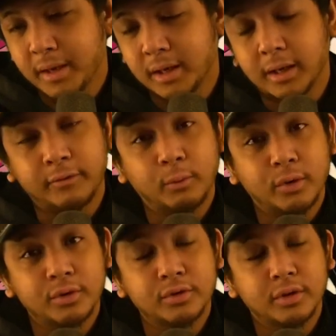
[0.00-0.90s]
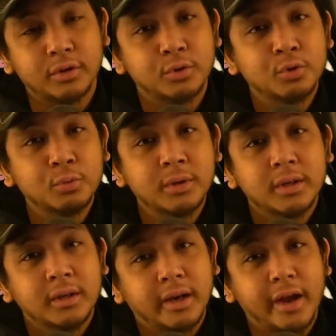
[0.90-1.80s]
If you're watching this on the tube
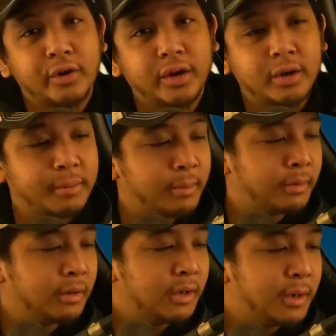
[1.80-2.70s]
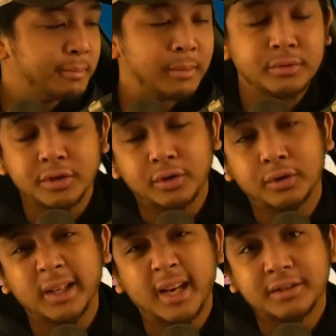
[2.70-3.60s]
and you're not a member, members get
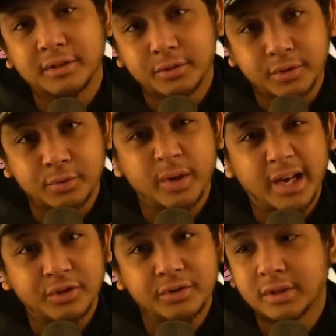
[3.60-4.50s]
early access to these reactions.